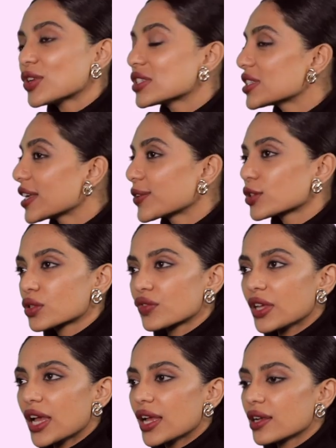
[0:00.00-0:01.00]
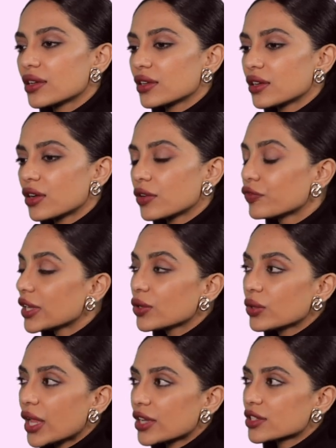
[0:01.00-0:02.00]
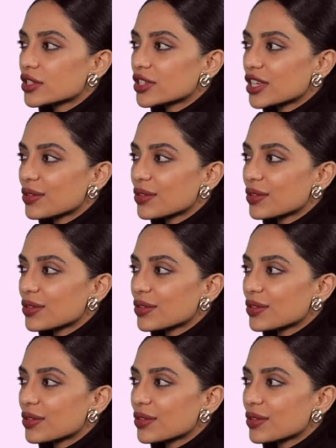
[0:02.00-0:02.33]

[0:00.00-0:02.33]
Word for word: On set also, we had uh, very good action